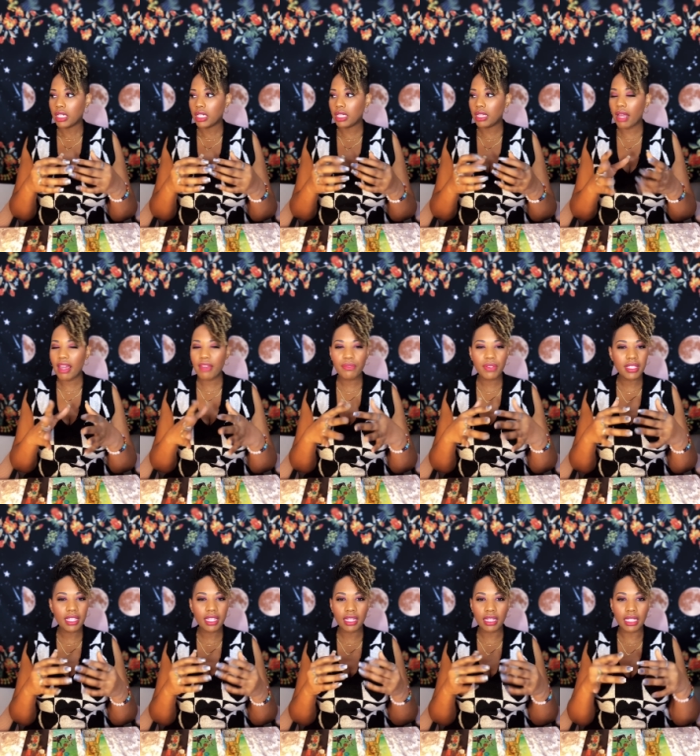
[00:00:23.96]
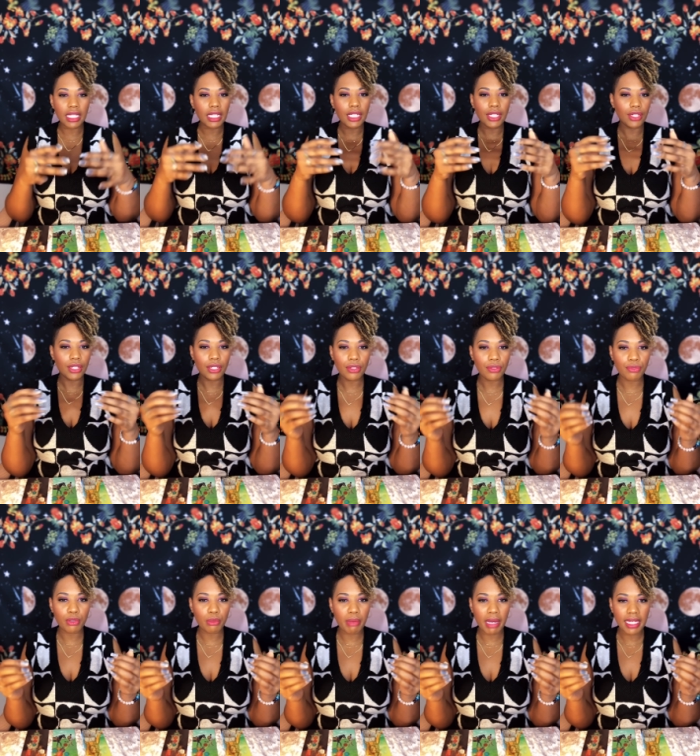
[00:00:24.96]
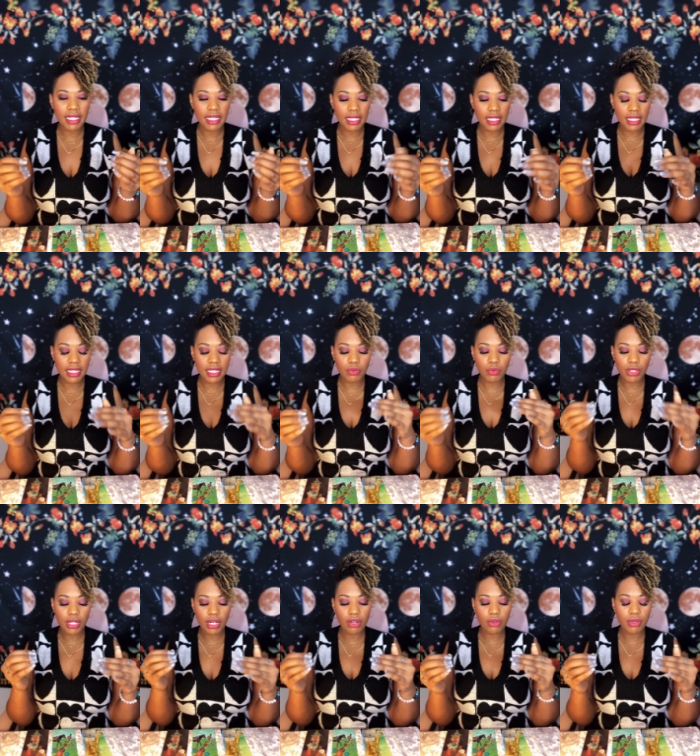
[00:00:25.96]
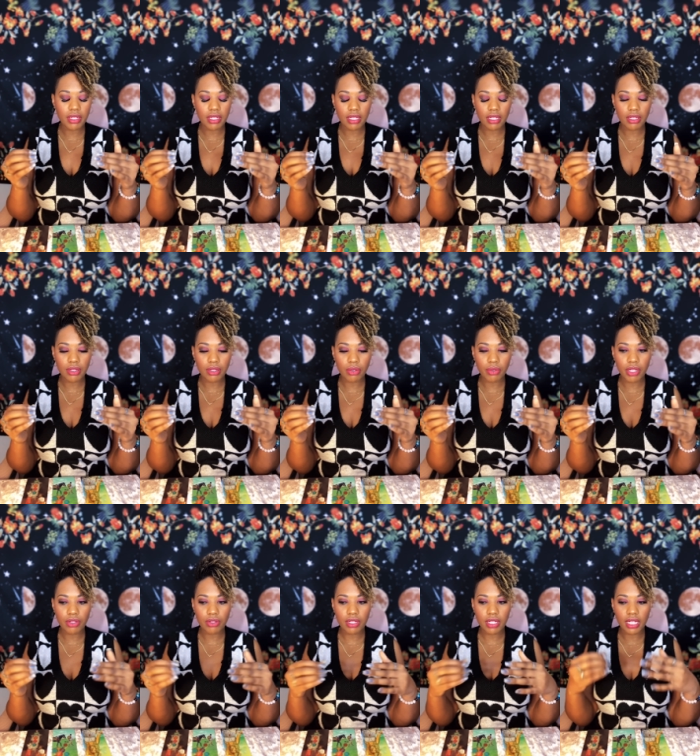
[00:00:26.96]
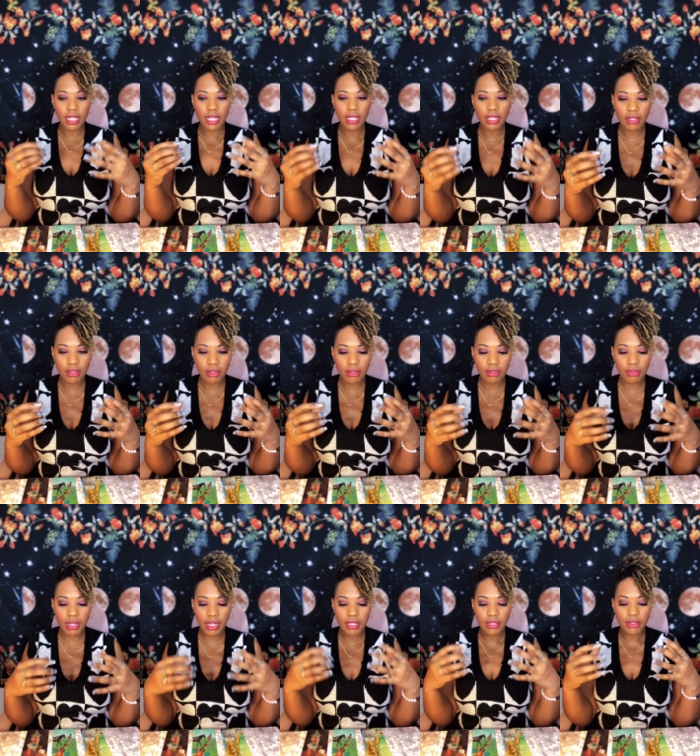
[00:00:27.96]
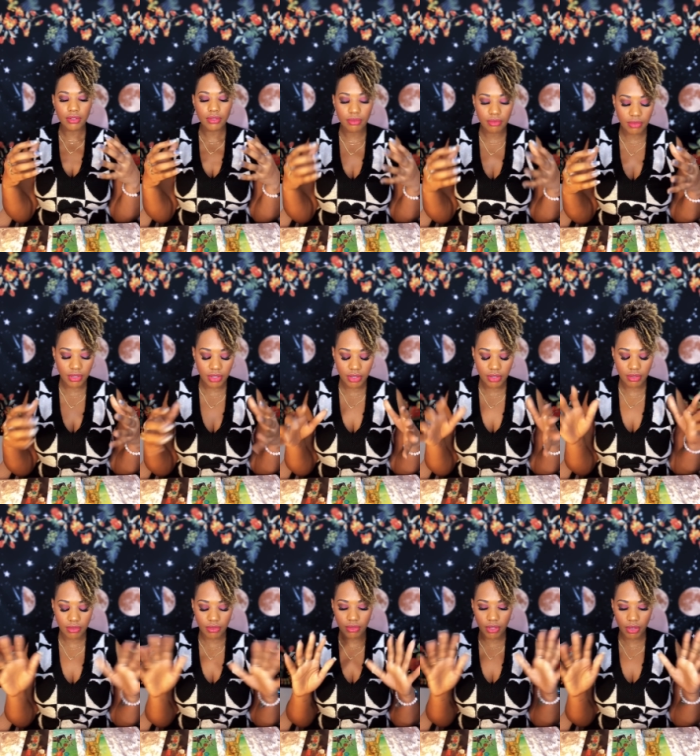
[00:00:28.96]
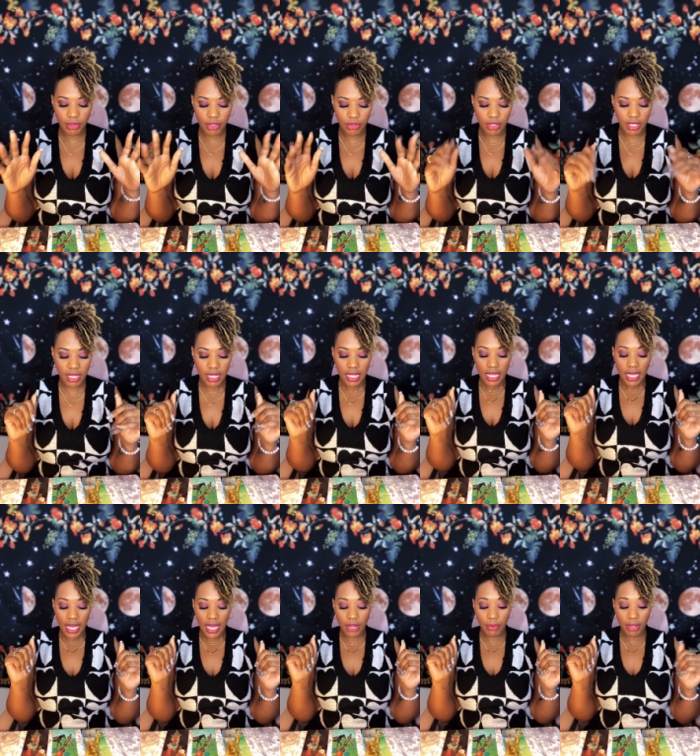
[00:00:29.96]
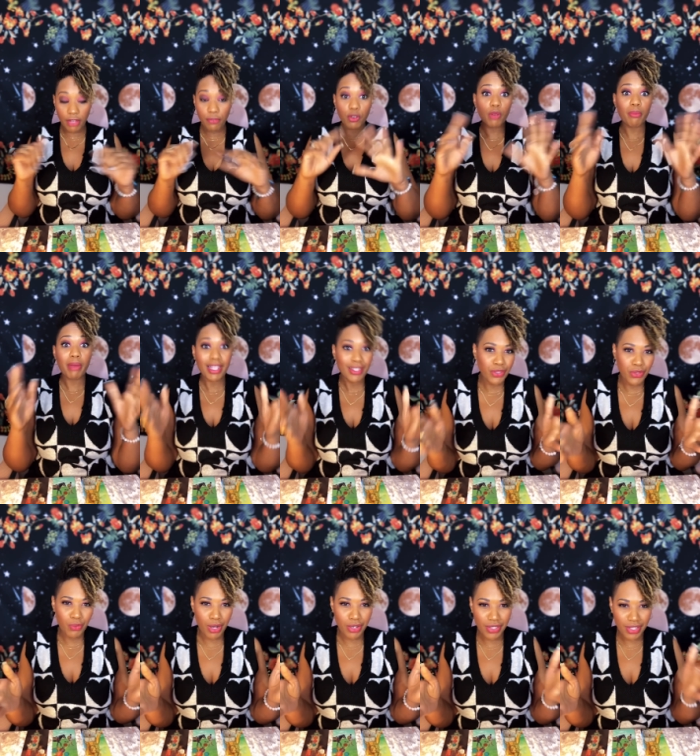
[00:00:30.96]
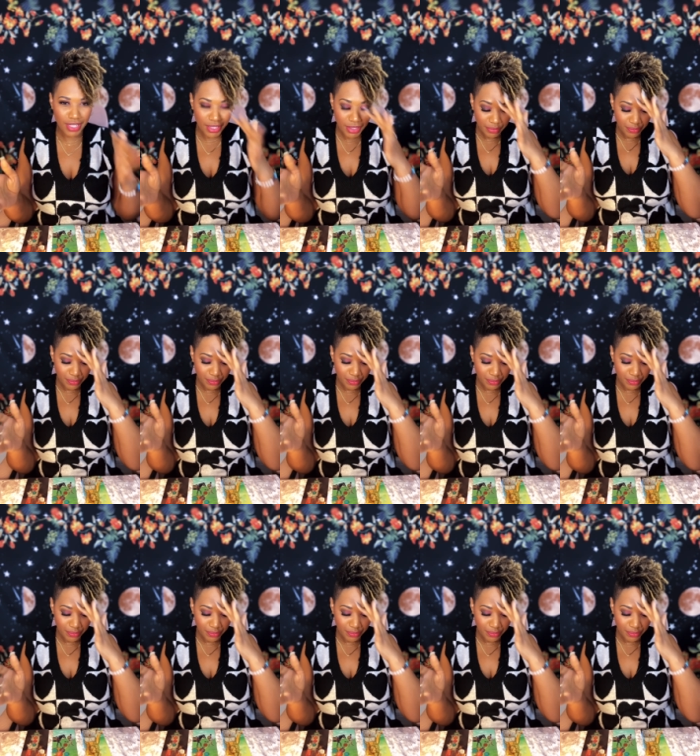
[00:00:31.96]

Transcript: life isn't linear for Pisces, which I always think is so interesting. Like, you guys are just so interesting. Anyway, if you're a Pisces watching this.